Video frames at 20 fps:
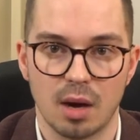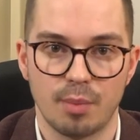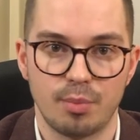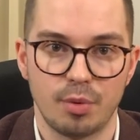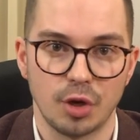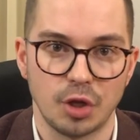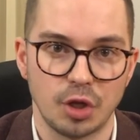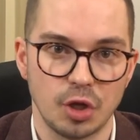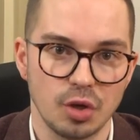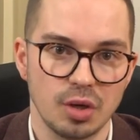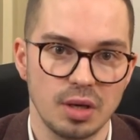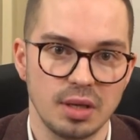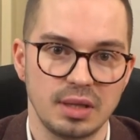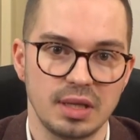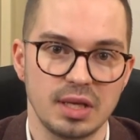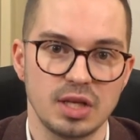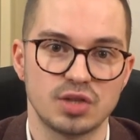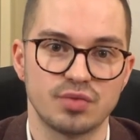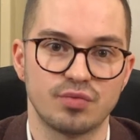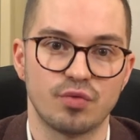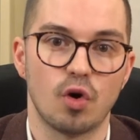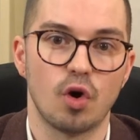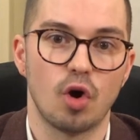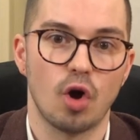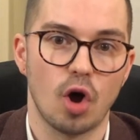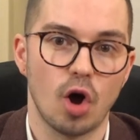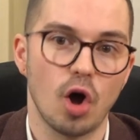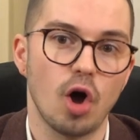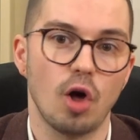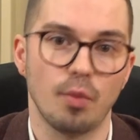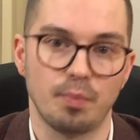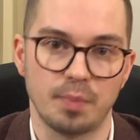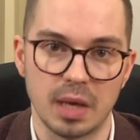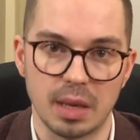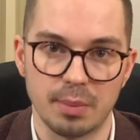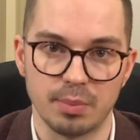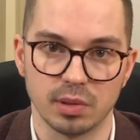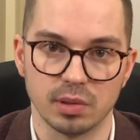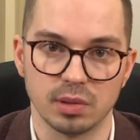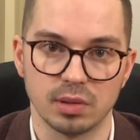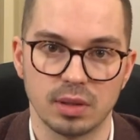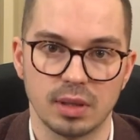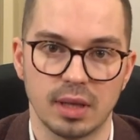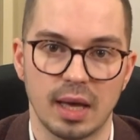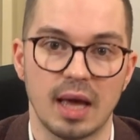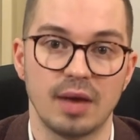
opportunities for all people